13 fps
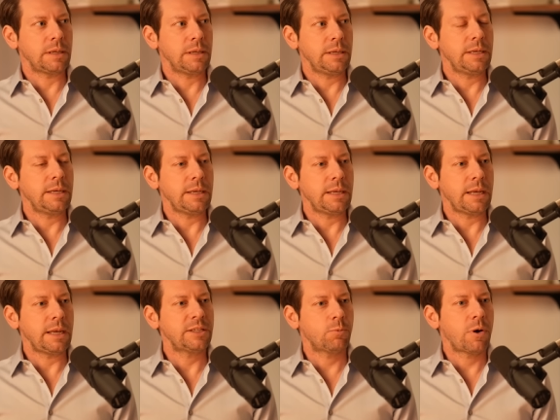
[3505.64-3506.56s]

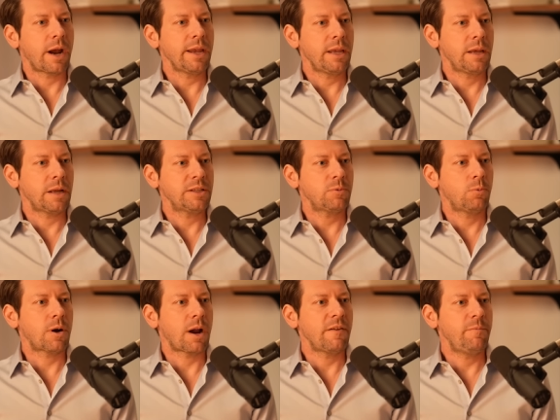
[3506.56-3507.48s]
It's where I it's
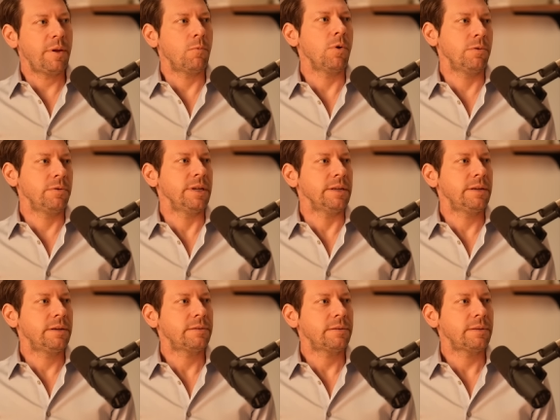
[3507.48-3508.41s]
where I've been wounded.
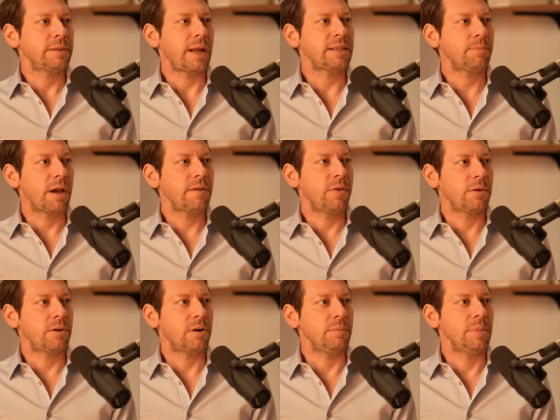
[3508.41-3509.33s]
That's my
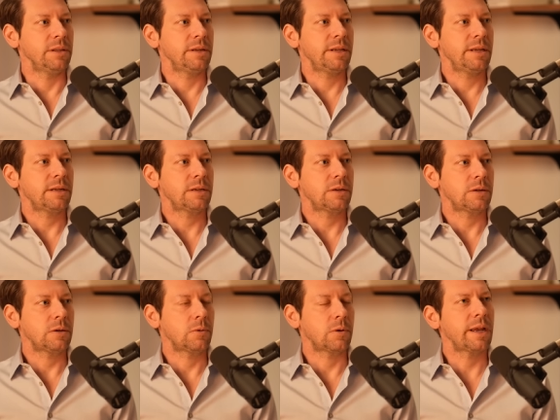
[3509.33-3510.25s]
vulnerability,
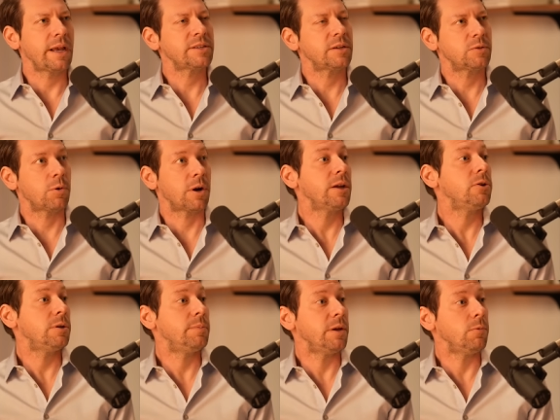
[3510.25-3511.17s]
or I guess it's where I
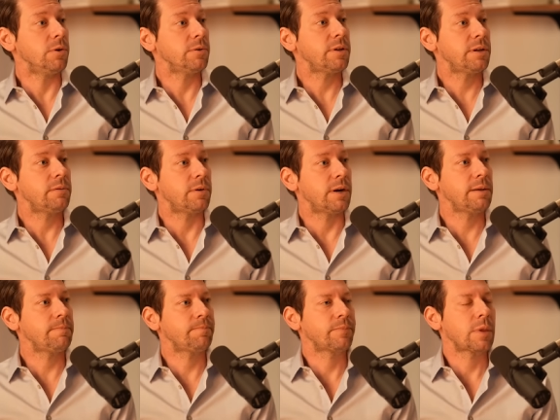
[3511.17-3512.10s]
could be wounded,
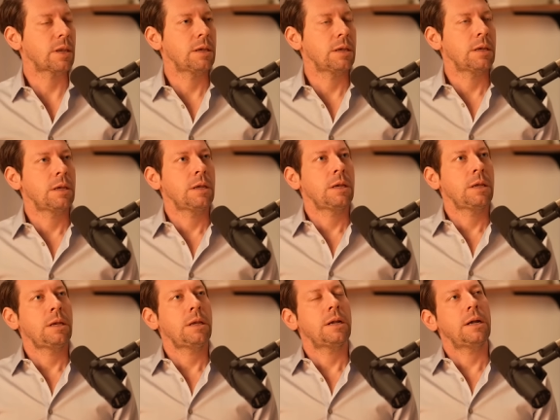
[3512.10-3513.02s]
right?
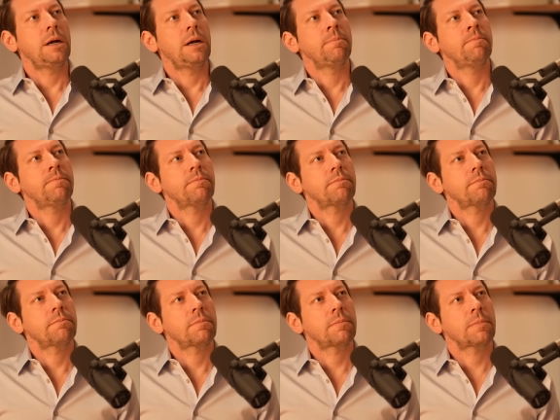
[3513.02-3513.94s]
Um,
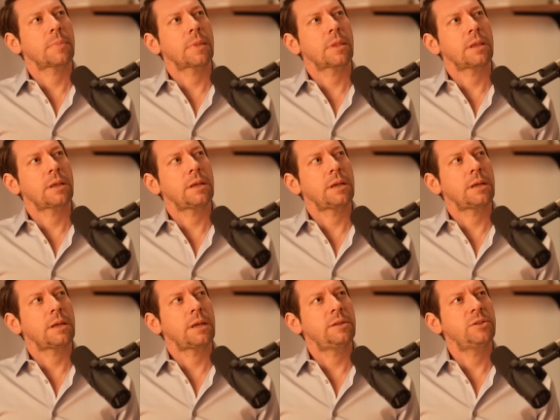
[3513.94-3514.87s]

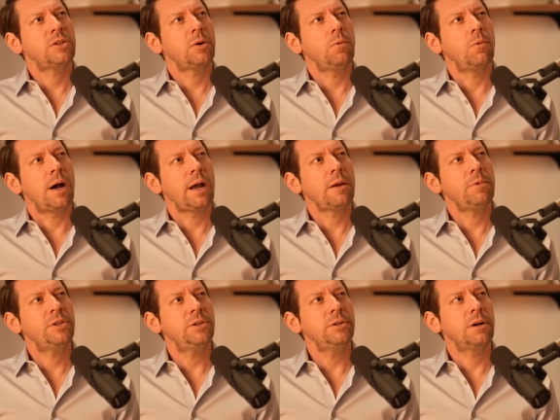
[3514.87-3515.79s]
and so, why
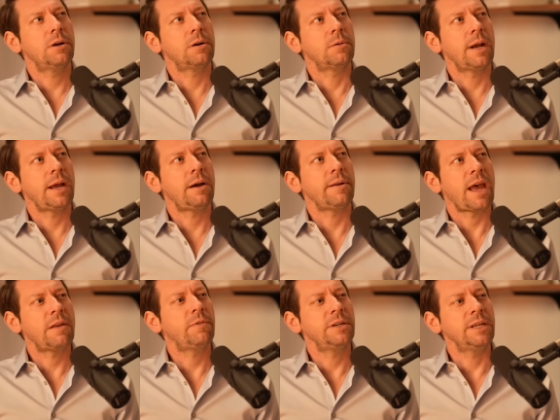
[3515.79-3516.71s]
would you go around
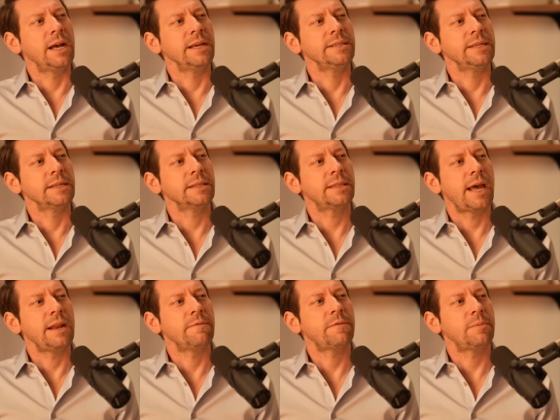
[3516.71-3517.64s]
advertising
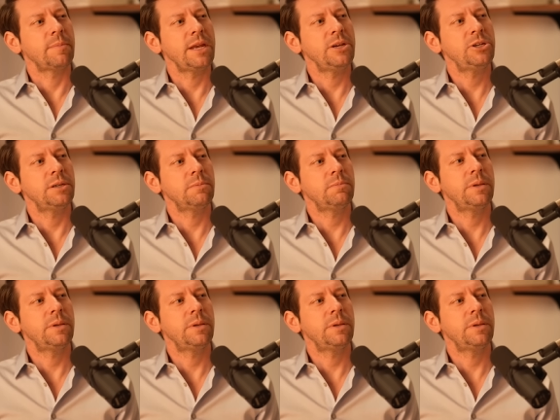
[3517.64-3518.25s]
that information?